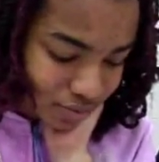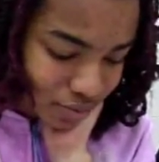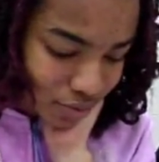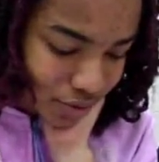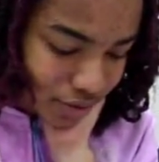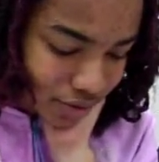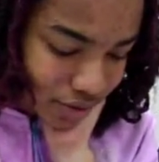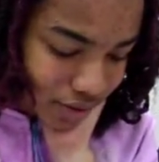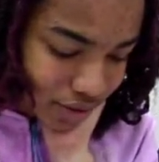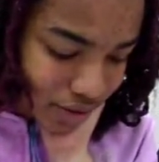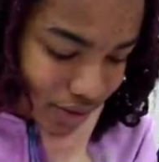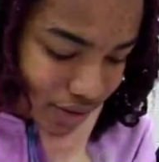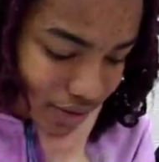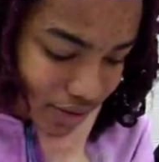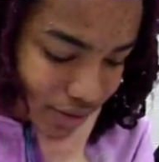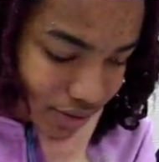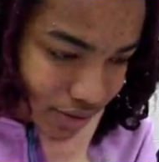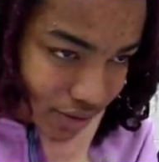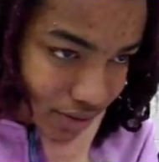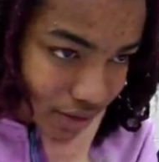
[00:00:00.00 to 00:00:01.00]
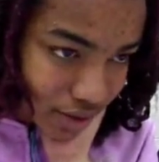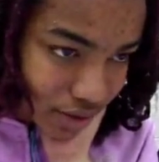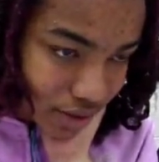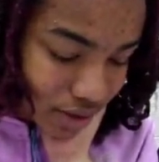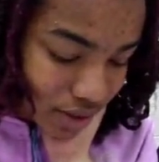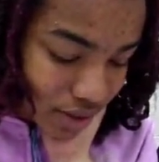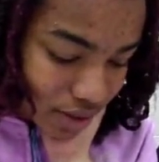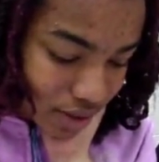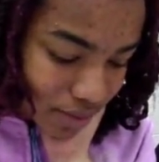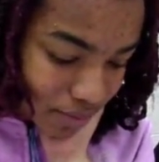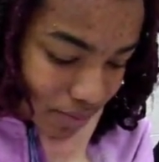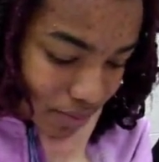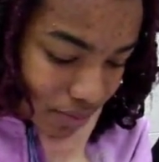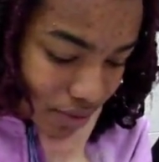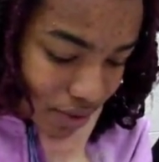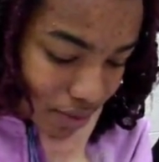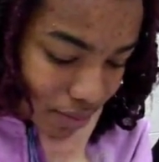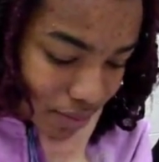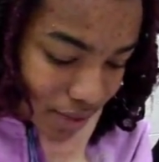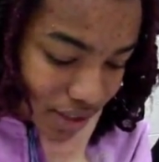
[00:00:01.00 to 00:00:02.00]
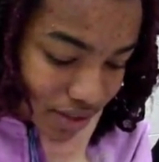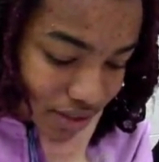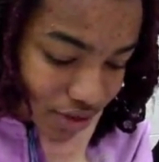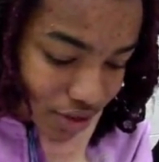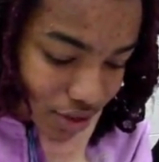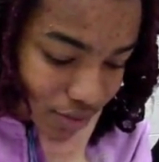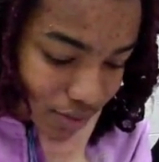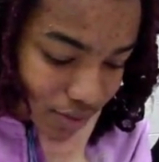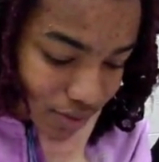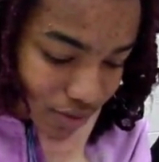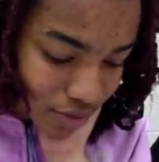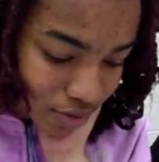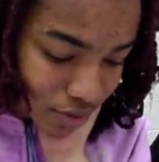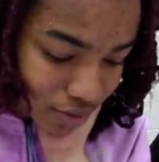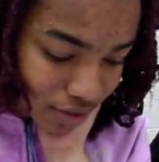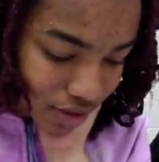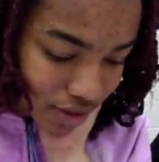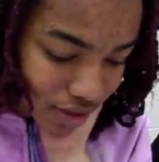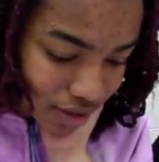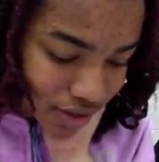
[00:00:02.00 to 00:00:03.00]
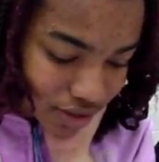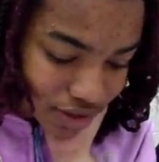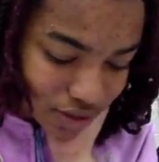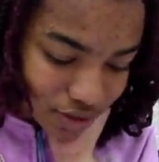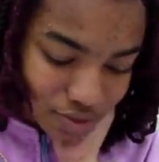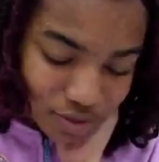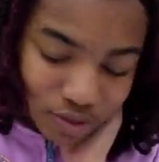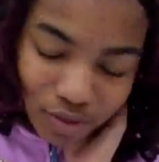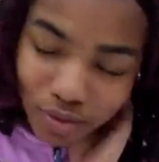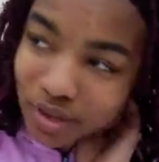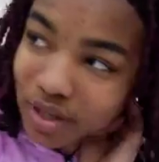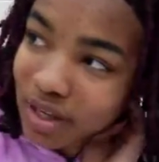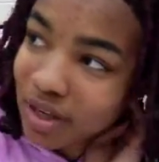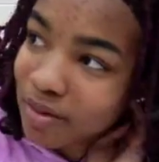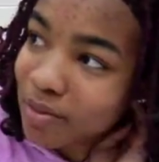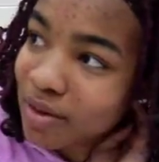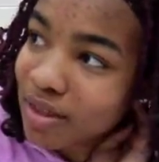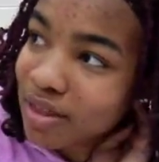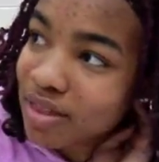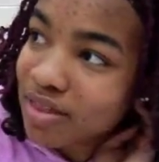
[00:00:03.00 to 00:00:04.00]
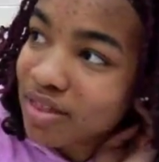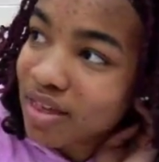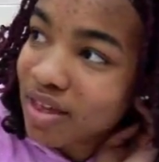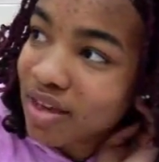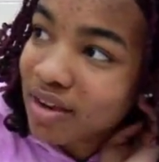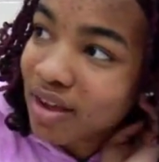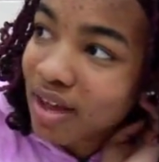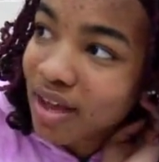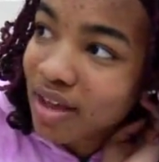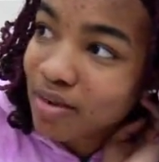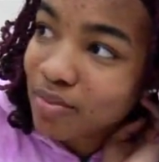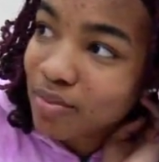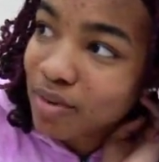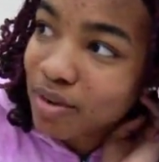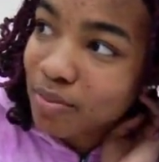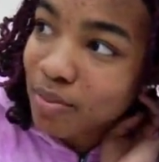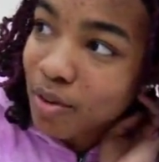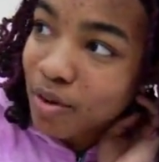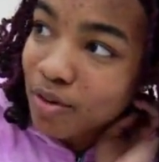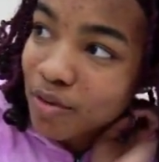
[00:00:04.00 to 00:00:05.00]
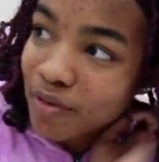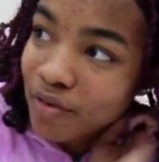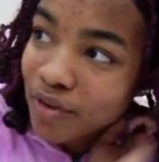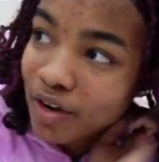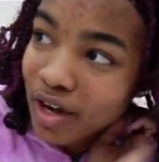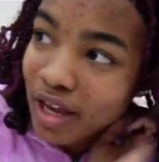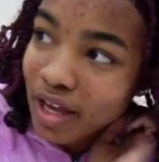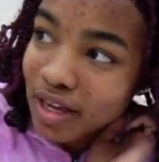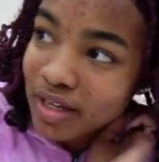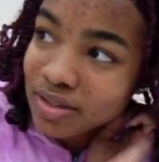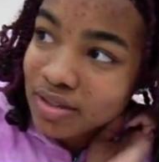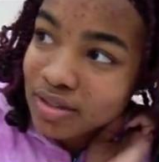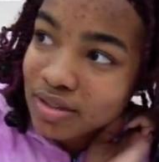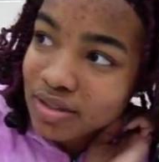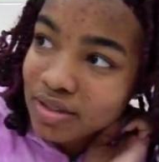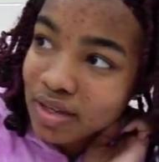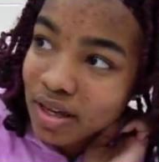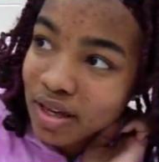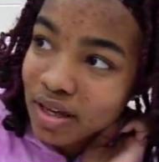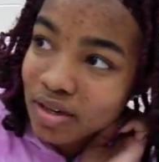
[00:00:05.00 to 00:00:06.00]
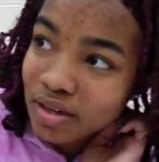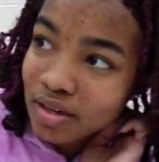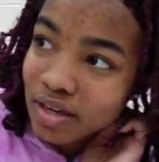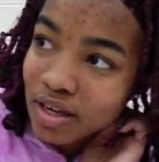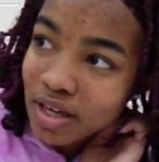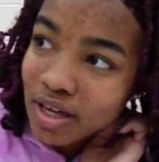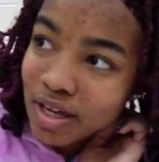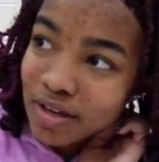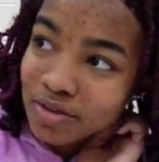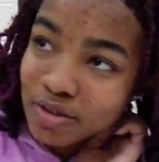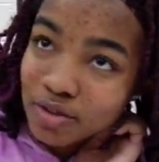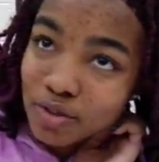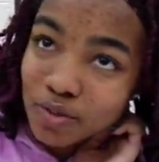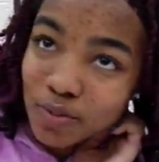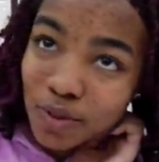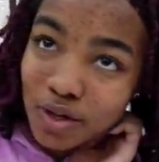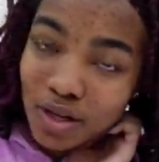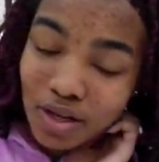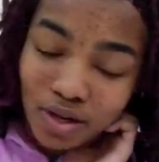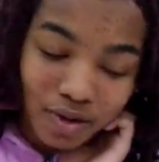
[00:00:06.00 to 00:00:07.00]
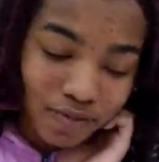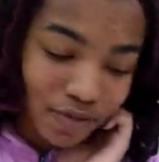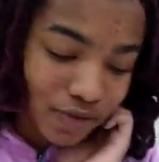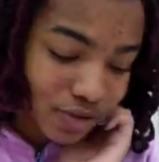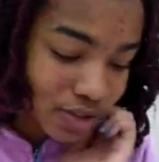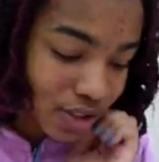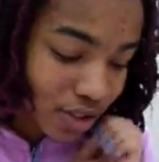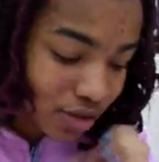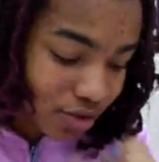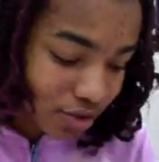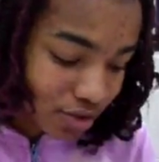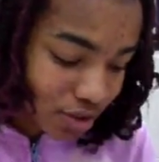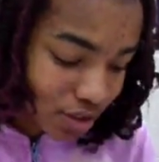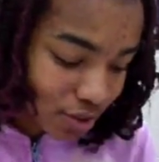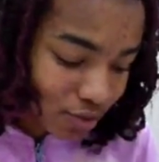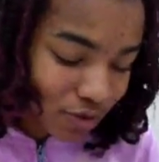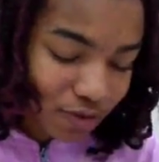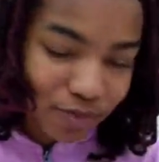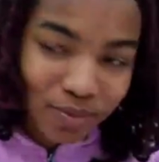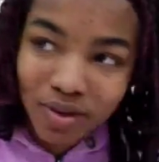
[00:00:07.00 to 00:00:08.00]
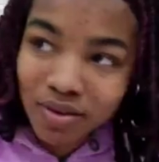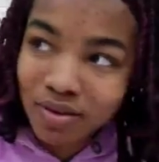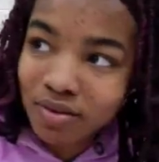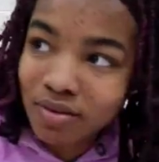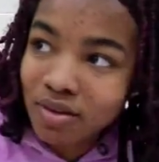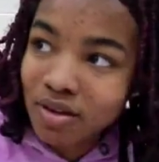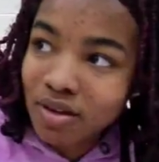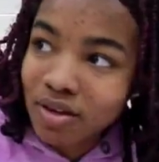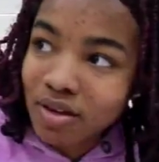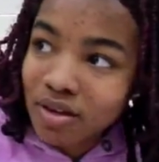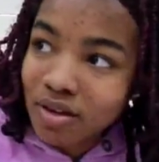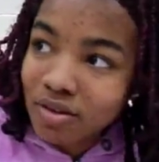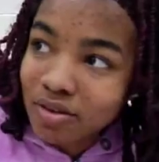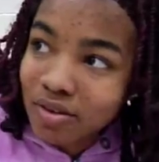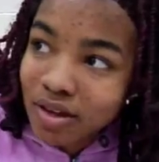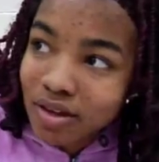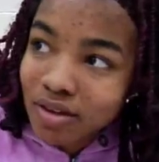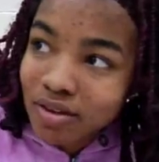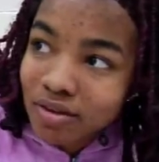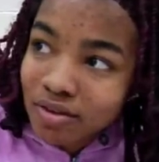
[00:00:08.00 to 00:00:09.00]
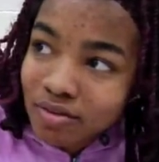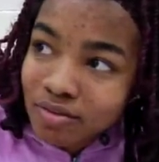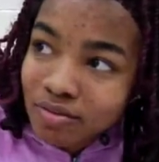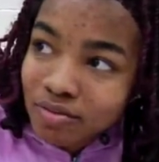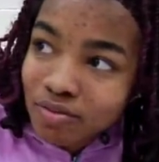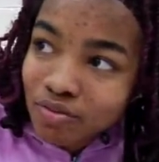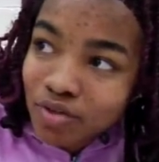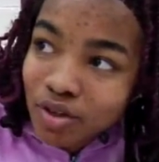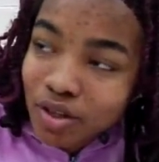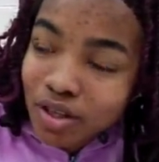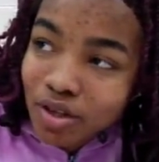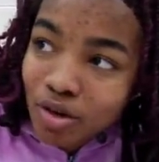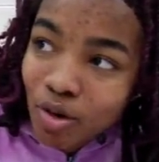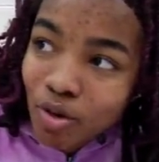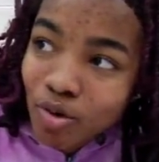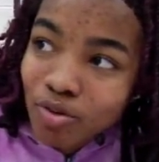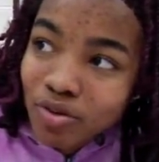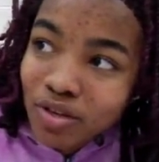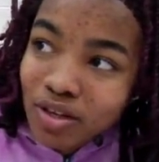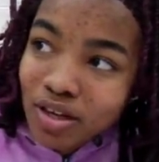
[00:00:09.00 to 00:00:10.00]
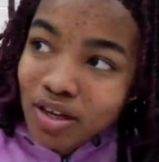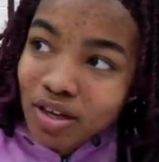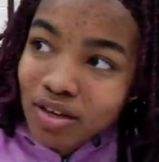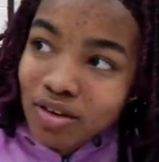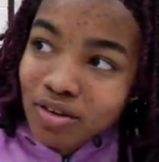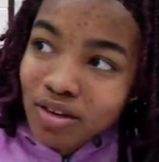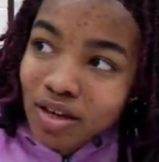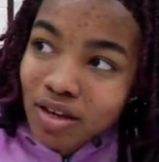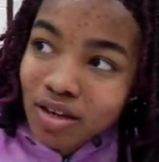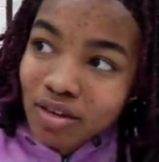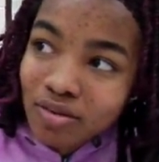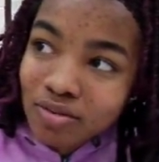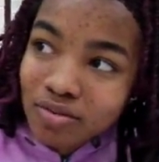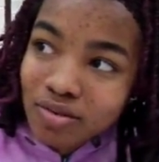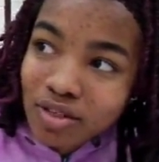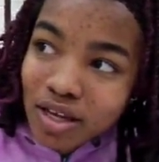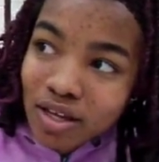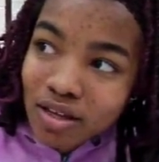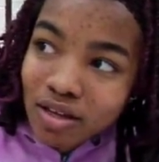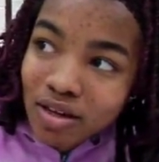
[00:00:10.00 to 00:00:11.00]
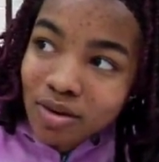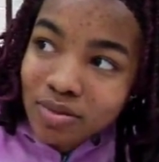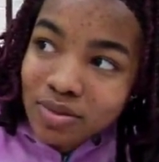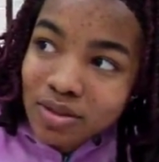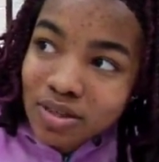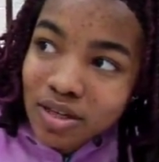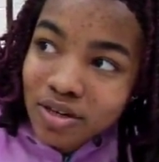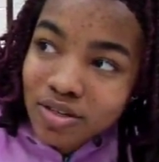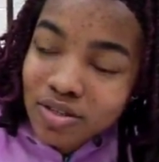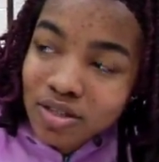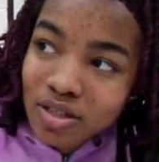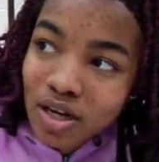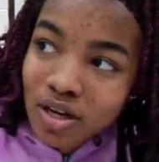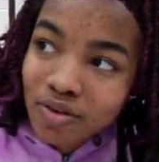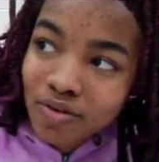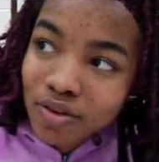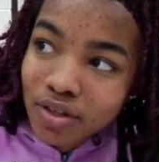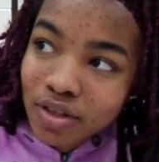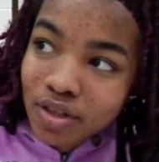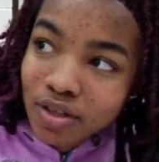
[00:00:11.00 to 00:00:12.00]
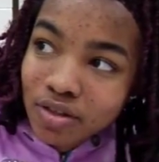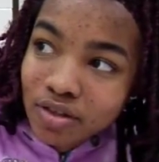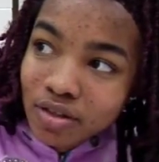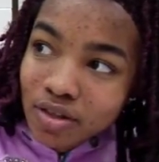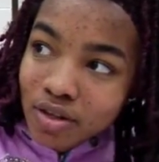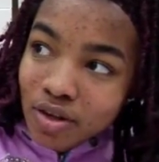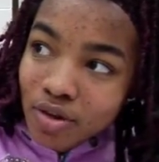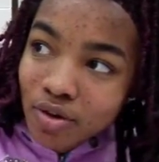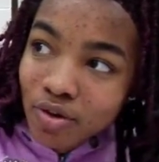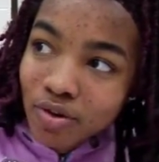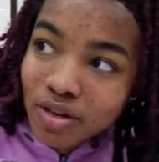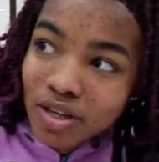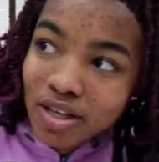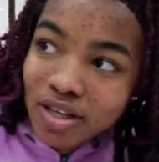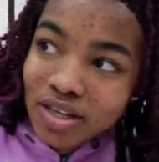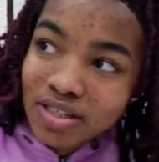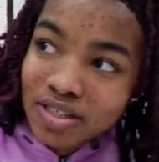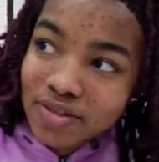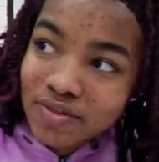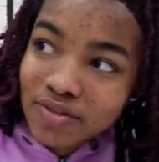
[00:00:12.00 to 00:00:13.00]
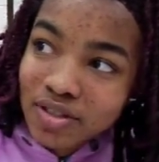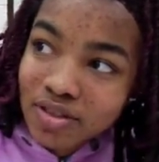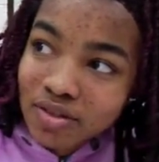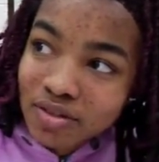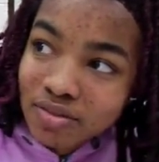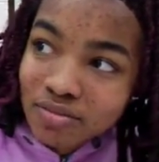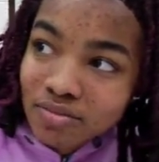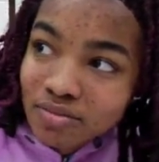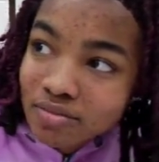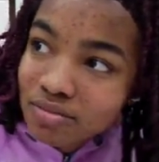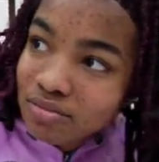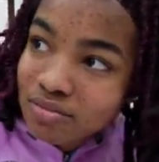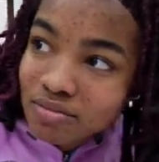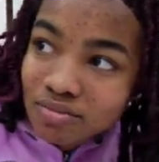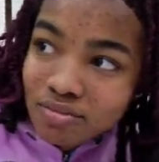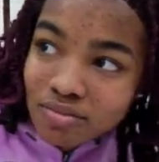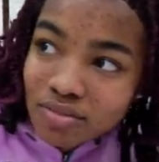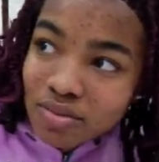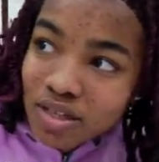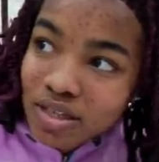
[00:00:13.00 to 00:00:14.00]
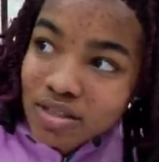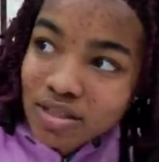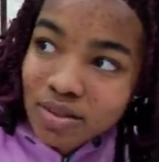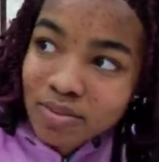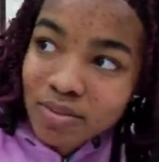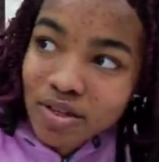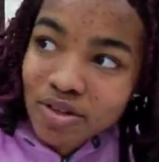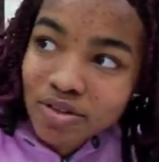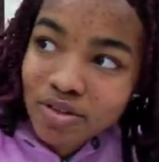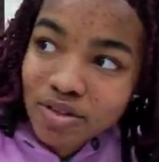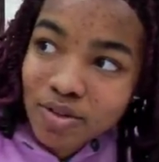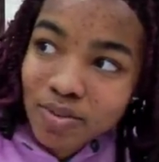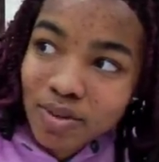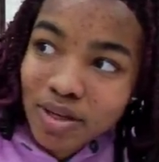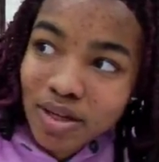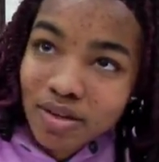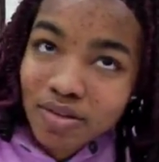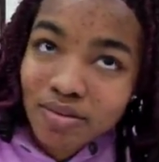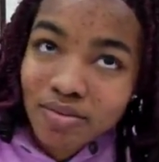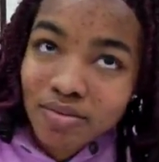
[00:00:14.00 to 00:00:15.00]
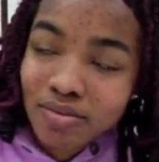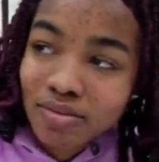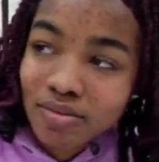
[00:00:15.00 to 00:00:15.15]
important is the way that she was holding it, because she was holding it by the thin end with both of her hands, and if she was bringing it up for dinner, she would have been like really holding it and taking it upstairs and not really holding it as if to hit something or swing at.